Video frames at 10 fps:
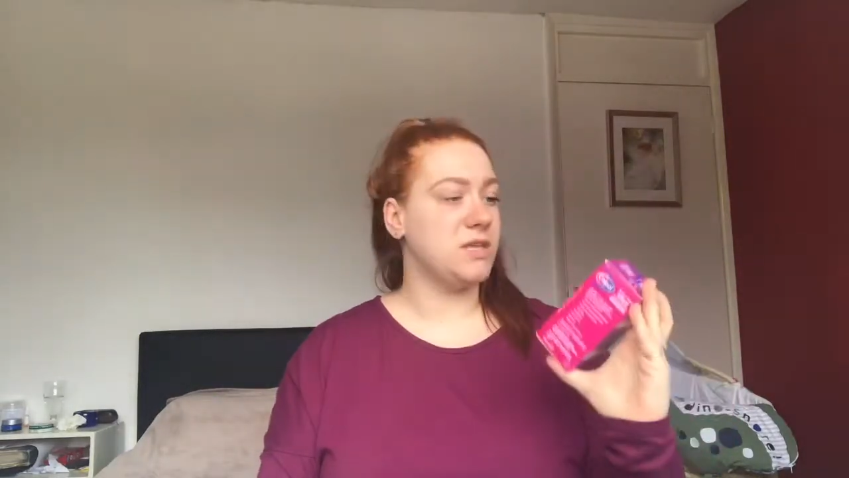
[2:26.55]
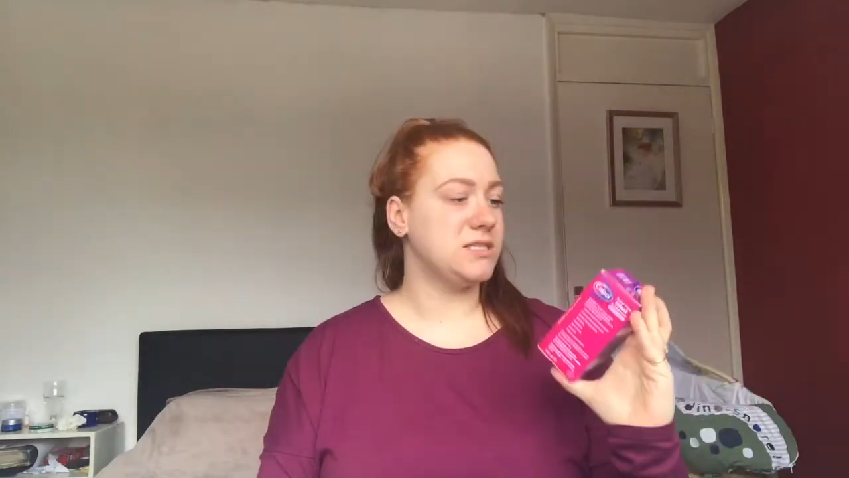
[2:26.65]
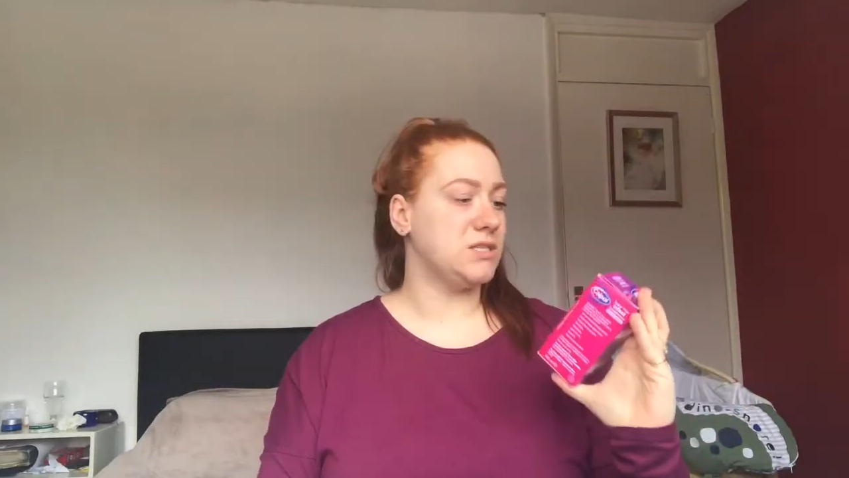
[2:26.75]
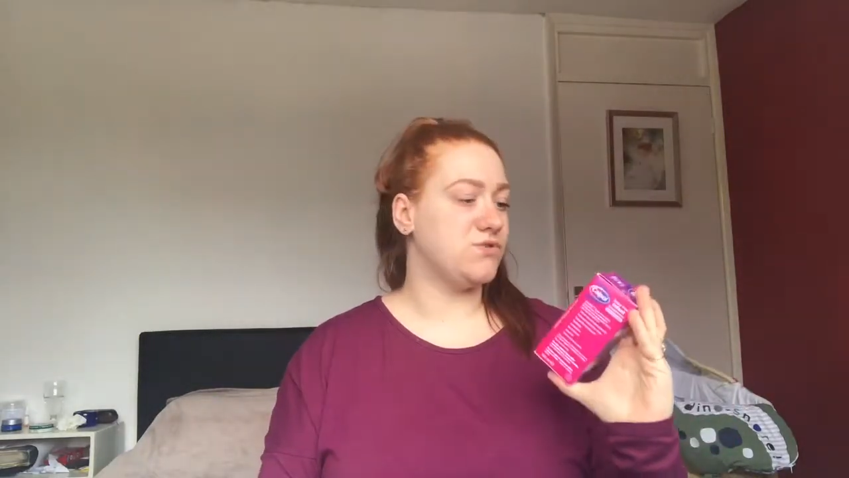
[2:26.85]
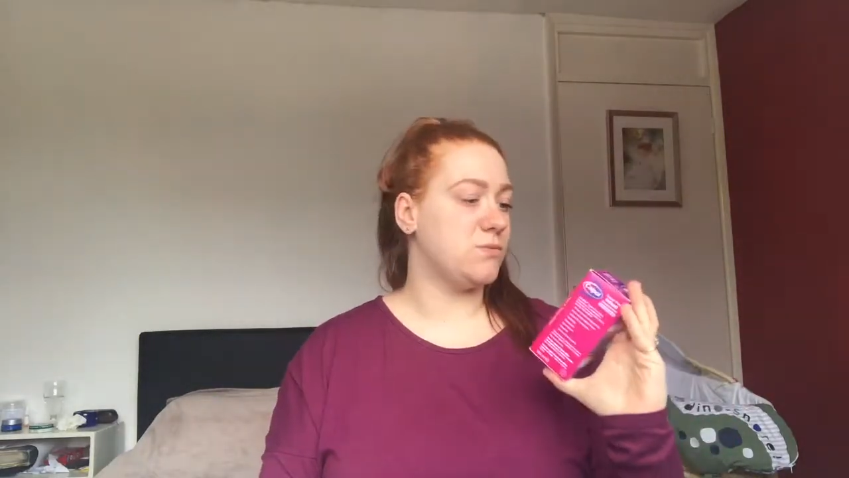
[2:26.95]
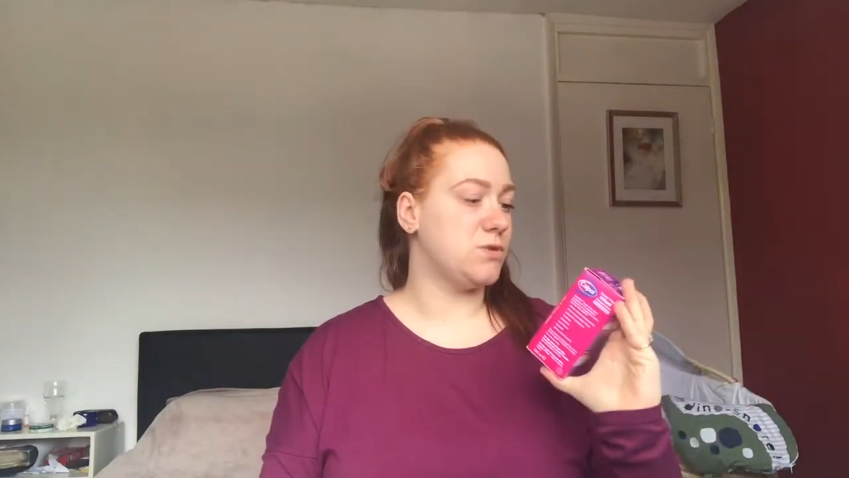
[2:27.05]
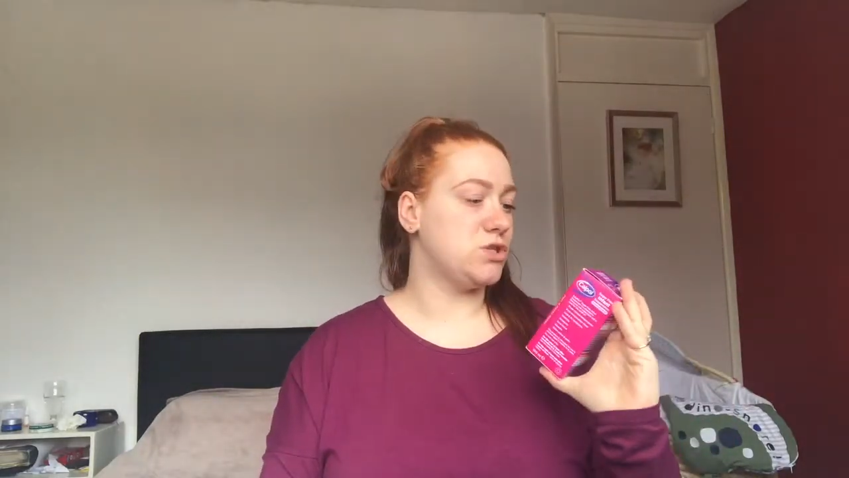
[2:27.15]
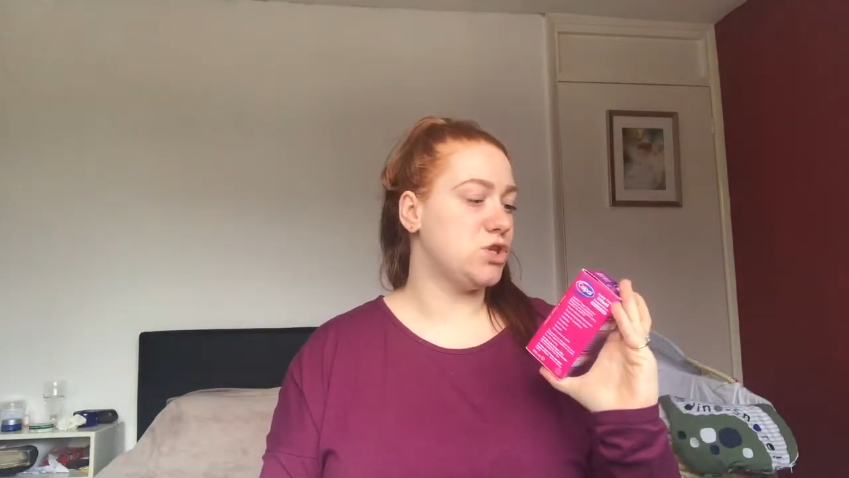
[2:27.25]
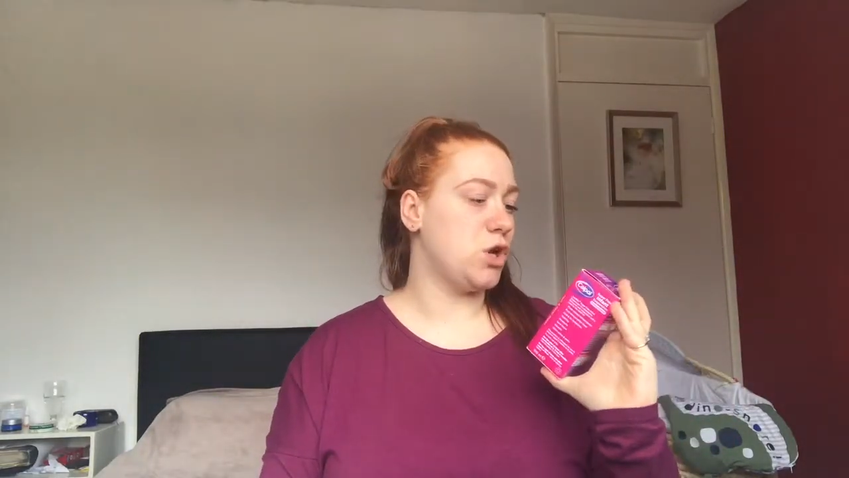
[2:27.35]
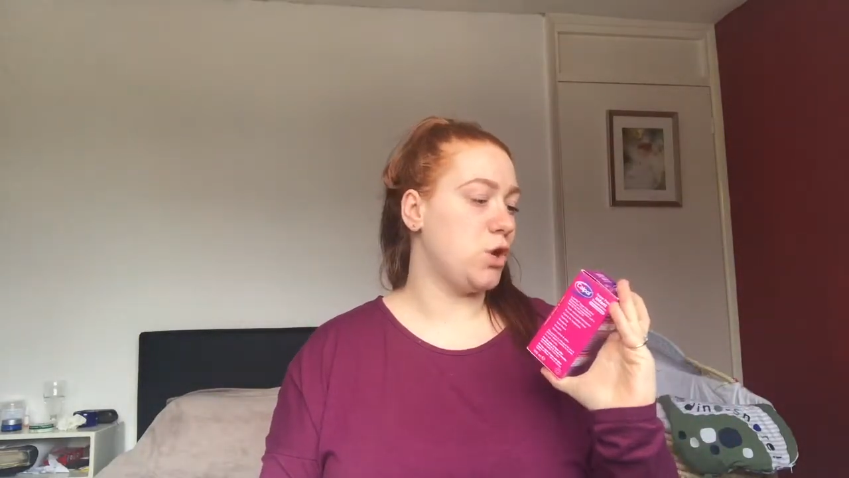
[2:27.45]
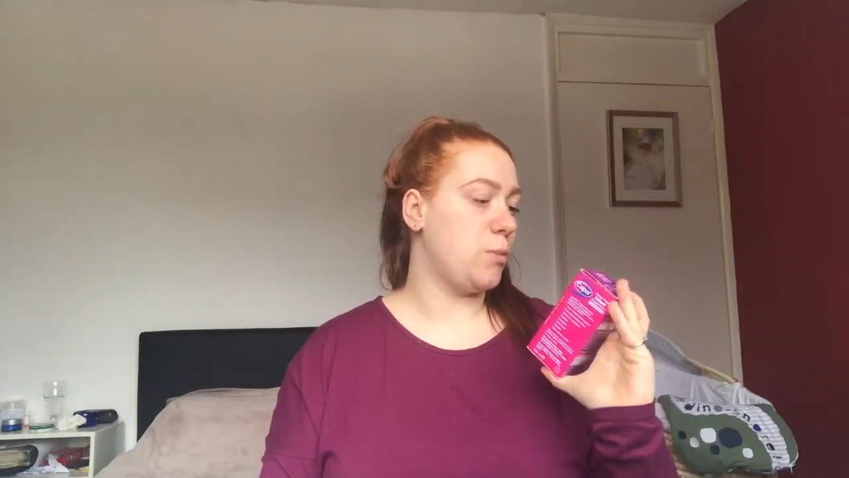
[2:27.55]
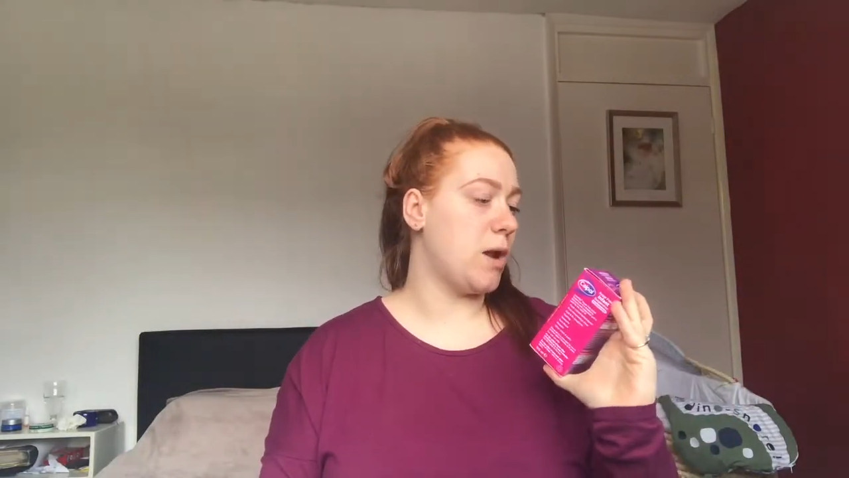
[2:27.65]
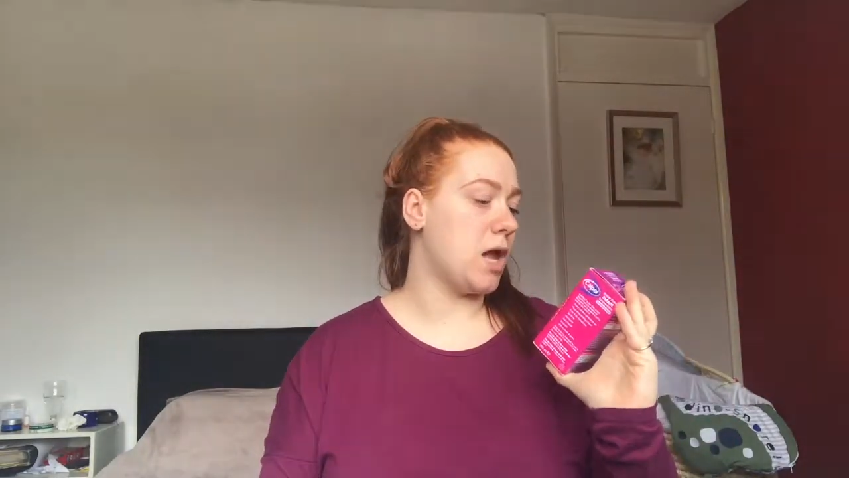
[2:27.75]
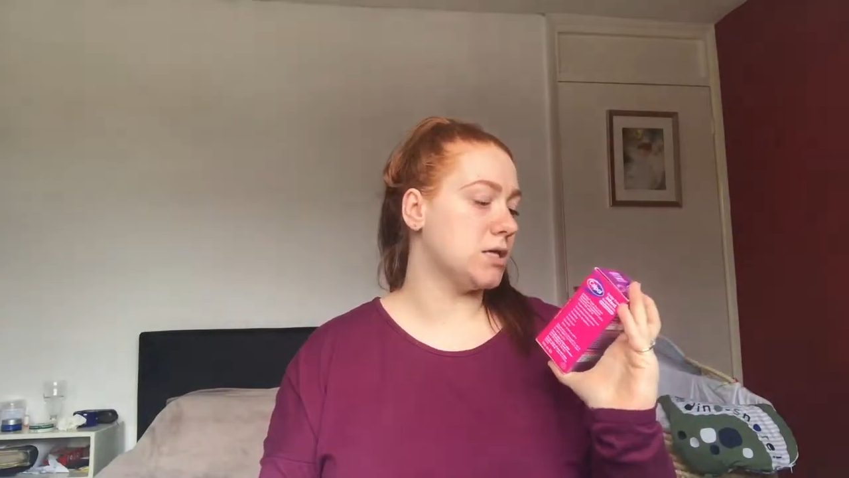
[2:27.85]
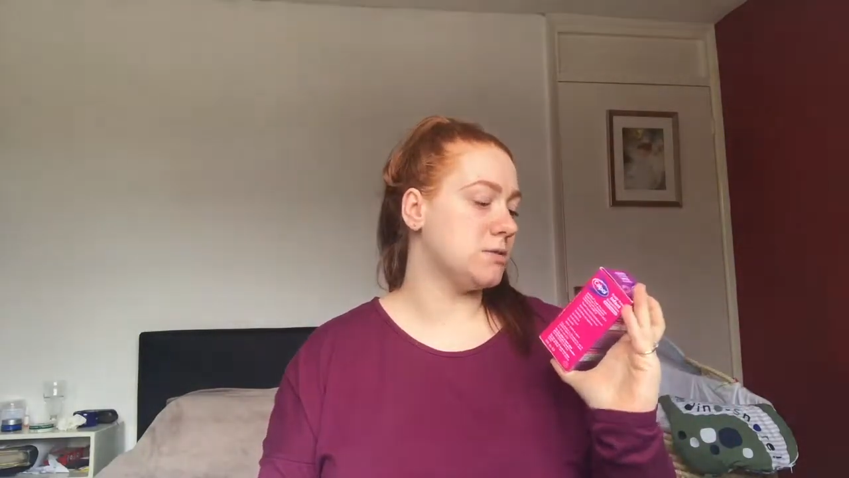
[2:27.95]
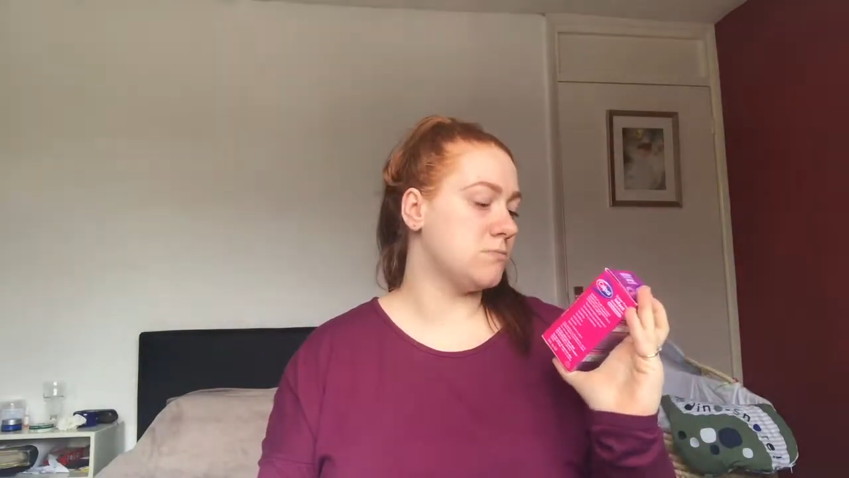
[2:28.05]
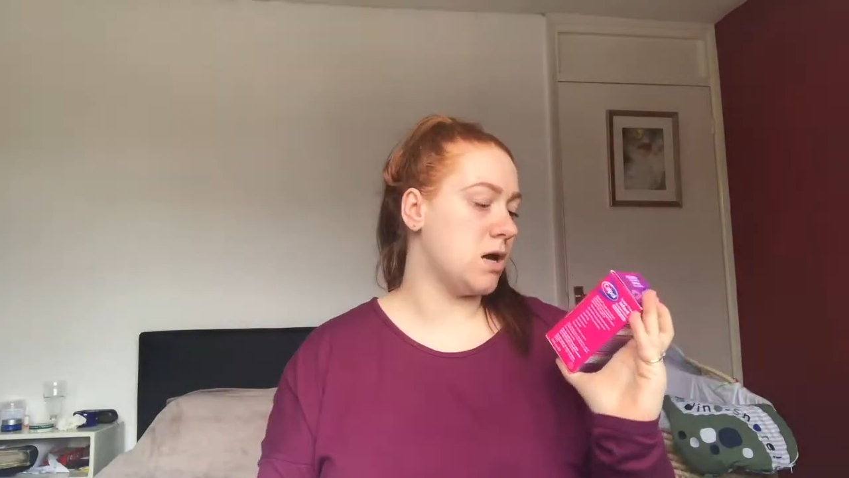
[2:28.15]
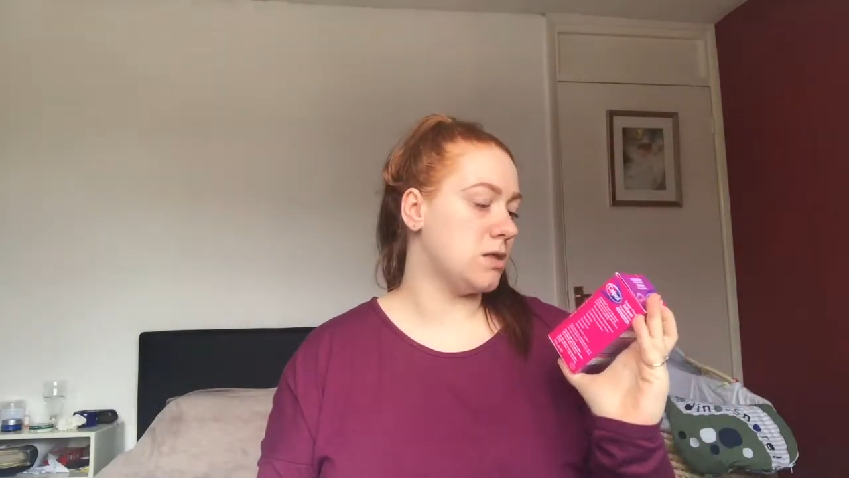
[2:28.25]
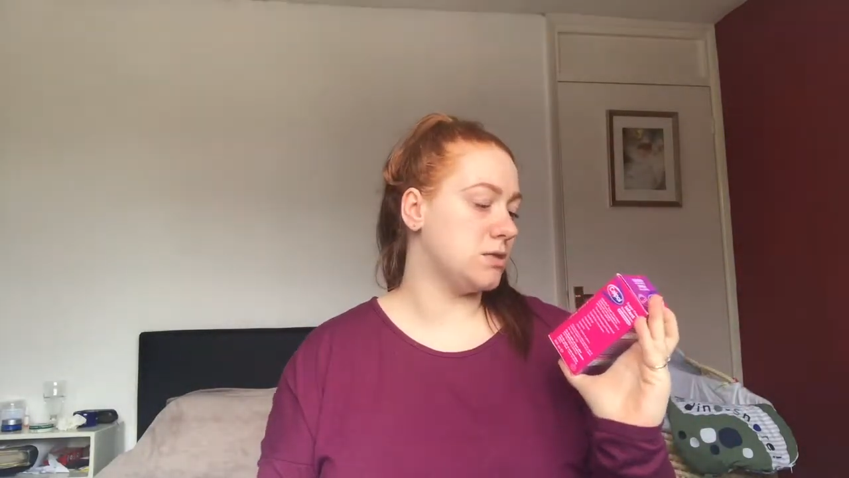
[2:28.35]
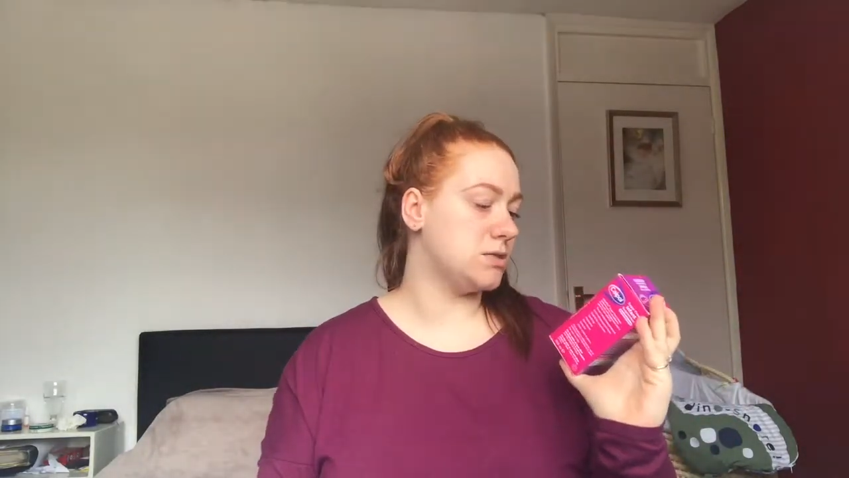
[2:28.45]
This is from the 2+
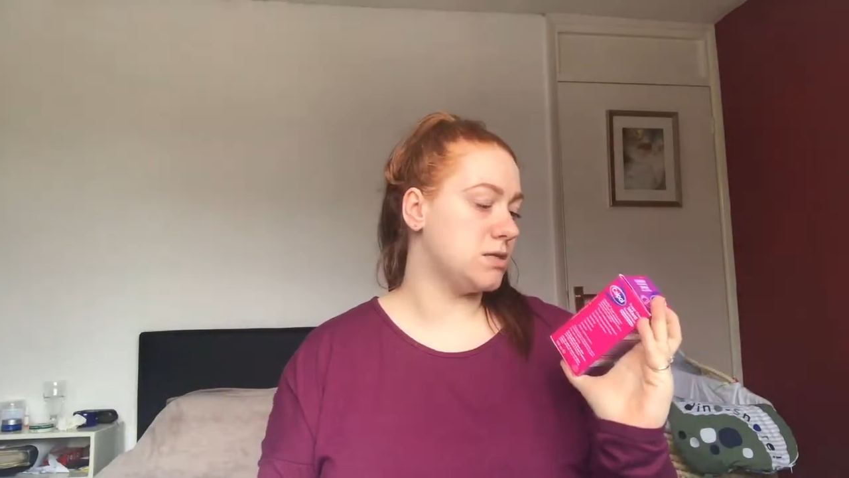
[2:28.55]
months.